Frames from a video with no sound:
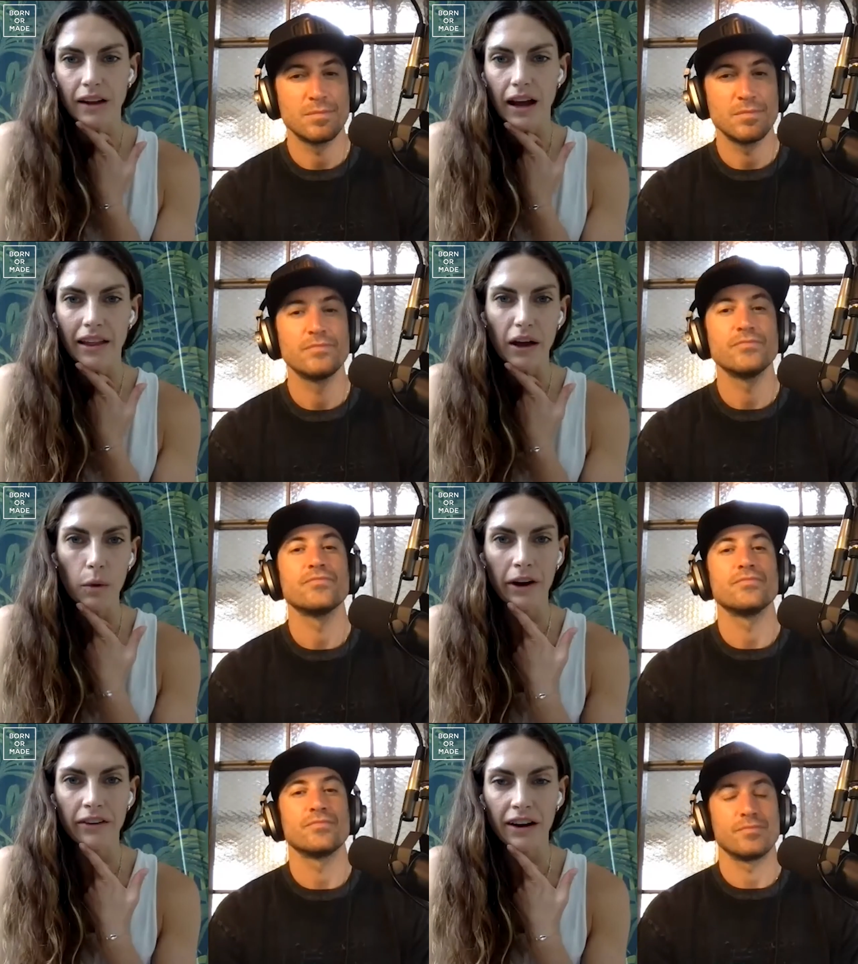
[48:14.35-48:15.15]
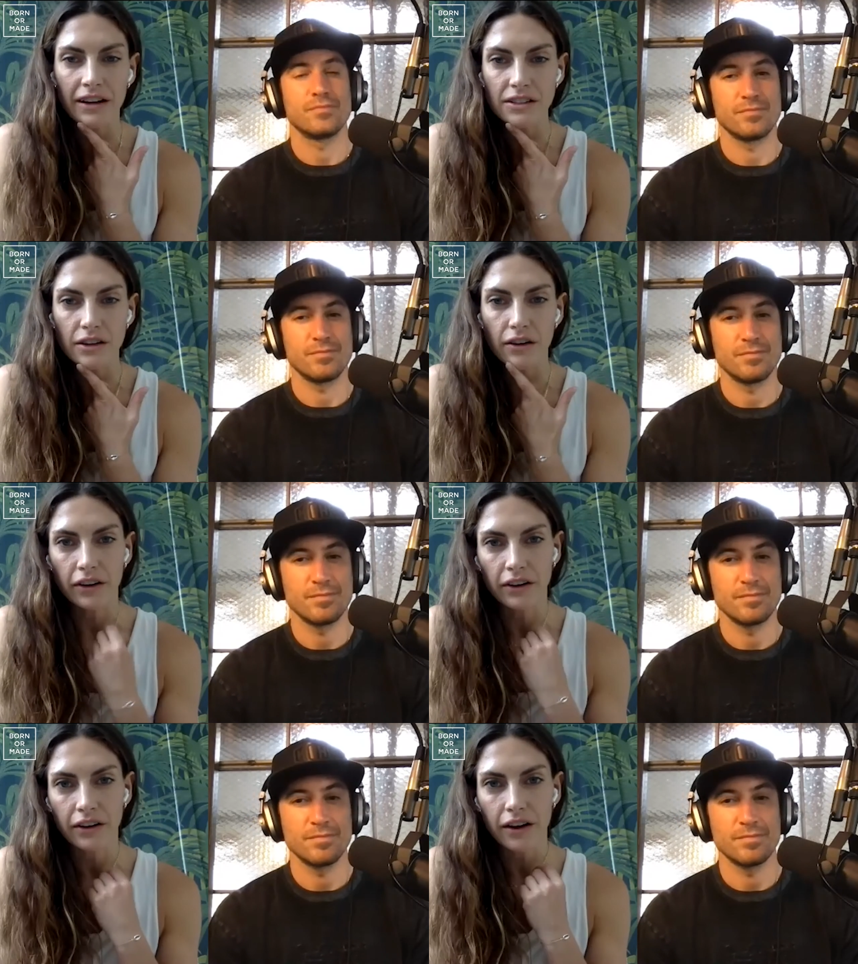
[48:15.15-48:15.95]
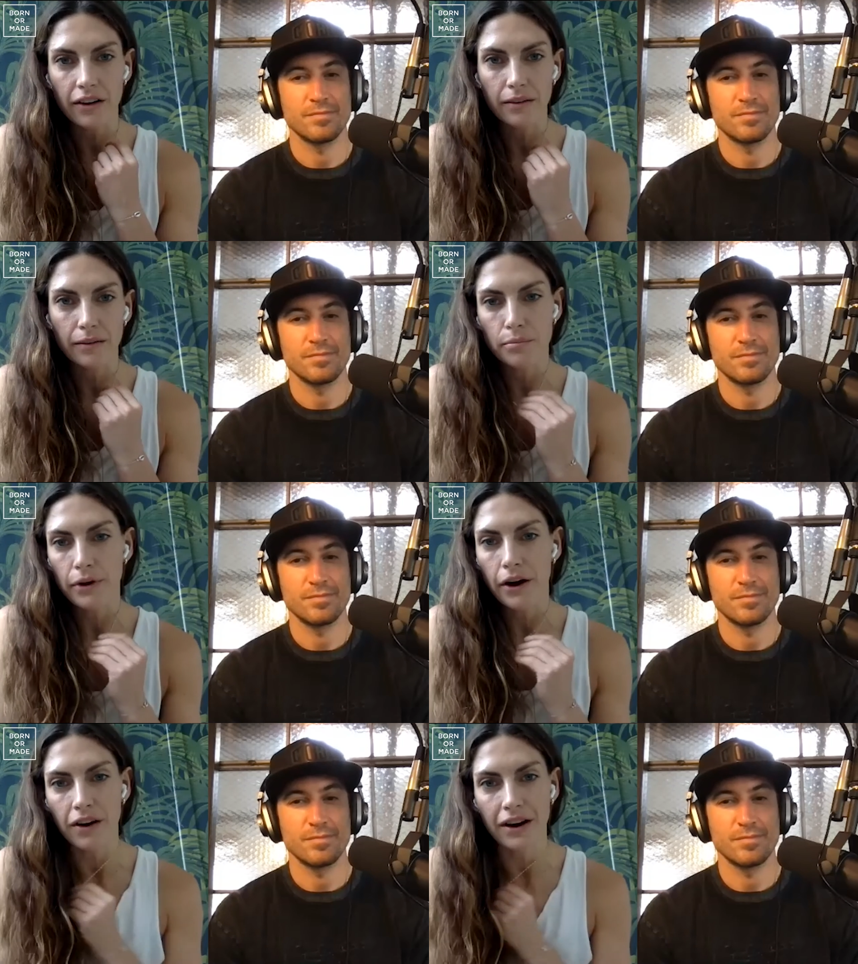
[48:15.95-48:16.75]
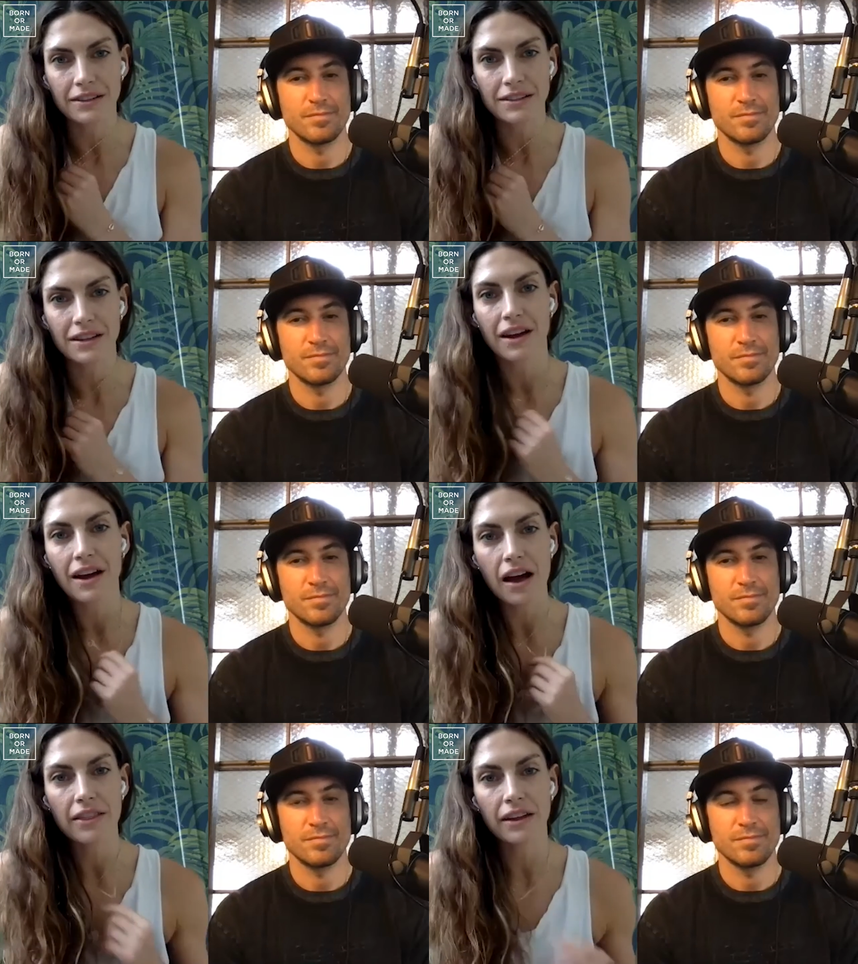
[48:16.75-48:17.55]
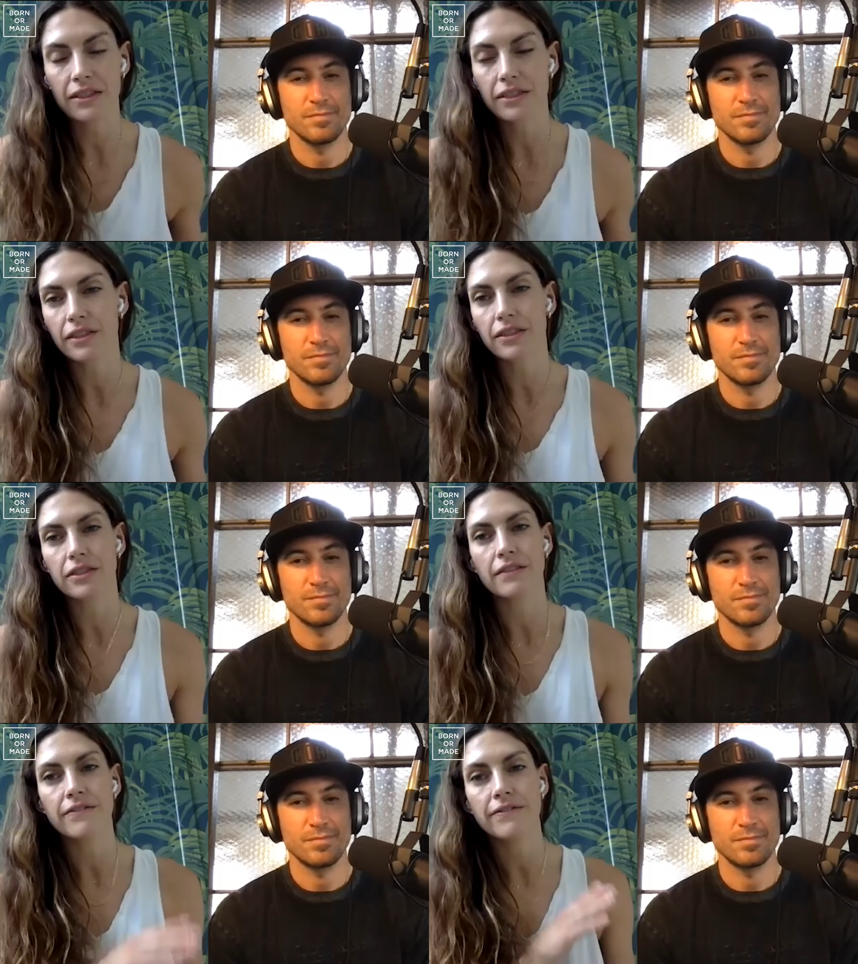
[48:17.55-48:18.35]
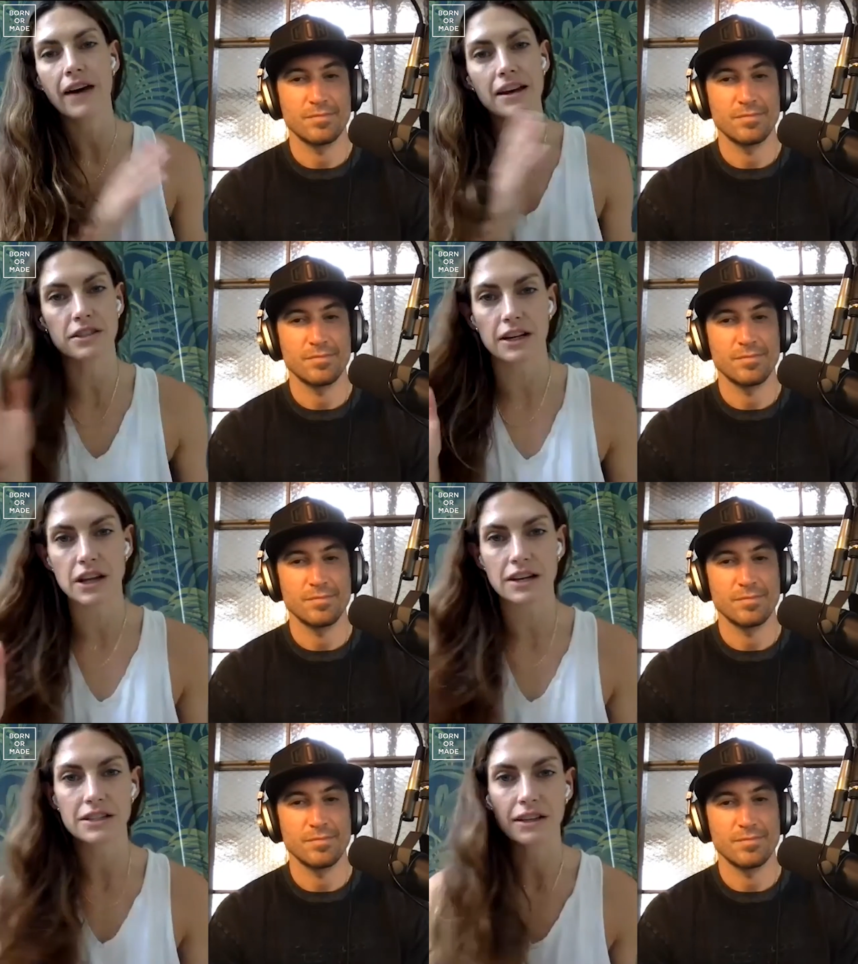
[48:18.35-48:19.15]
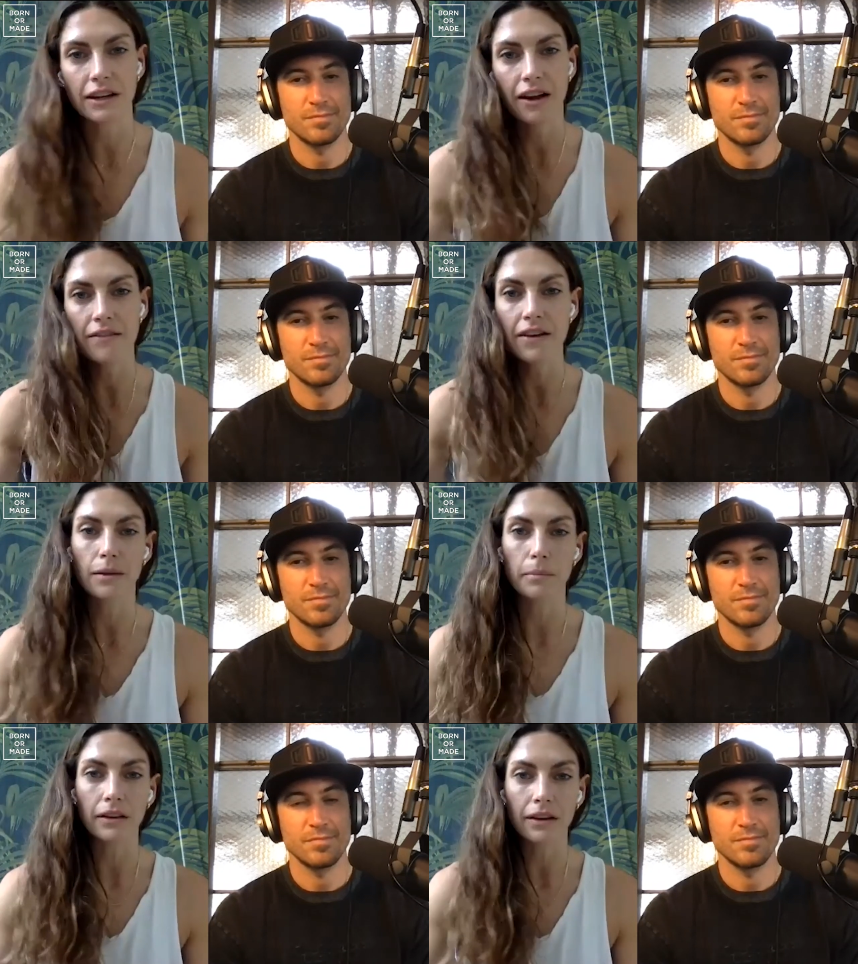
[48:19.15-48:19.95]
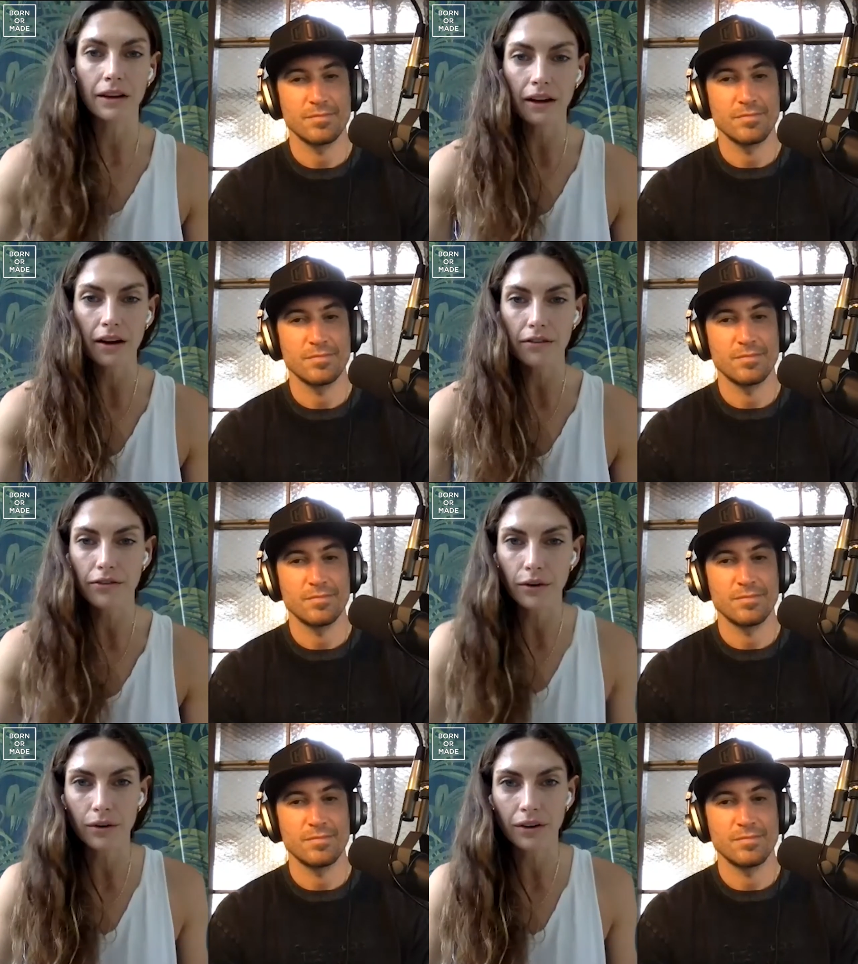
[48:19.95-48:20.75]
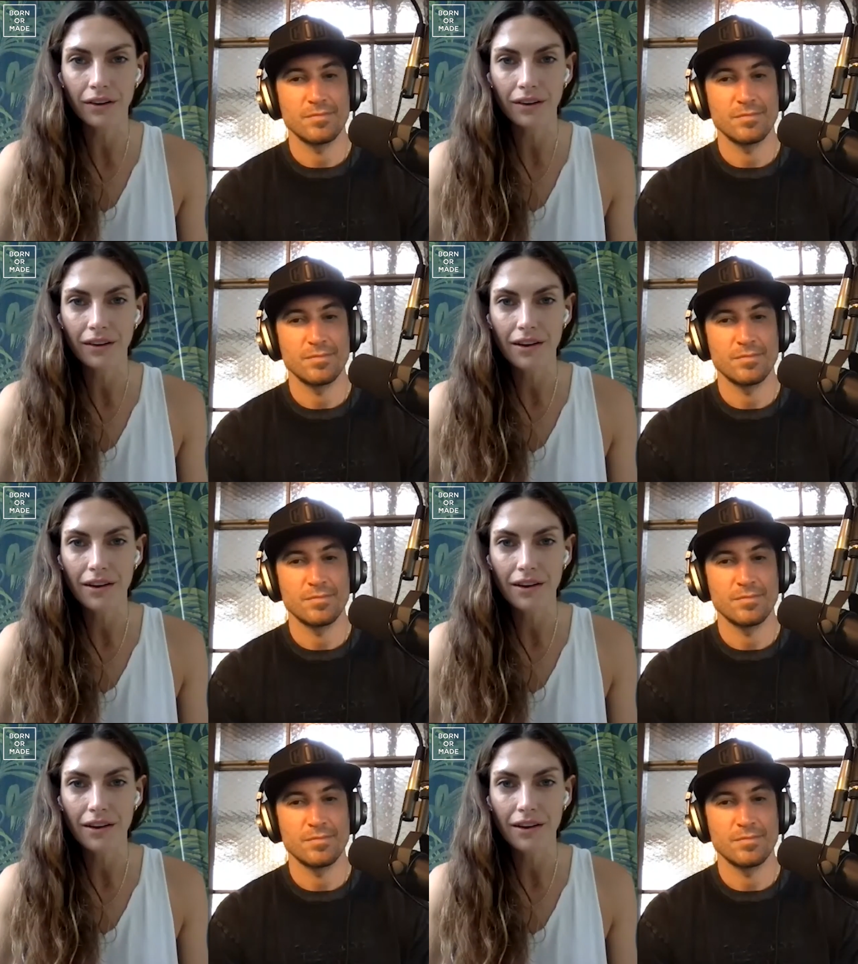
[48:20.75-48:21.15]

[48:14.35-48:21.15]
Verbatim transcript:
Speaker 1: I like a white rice over a brown rice I think the fast digesting availability of food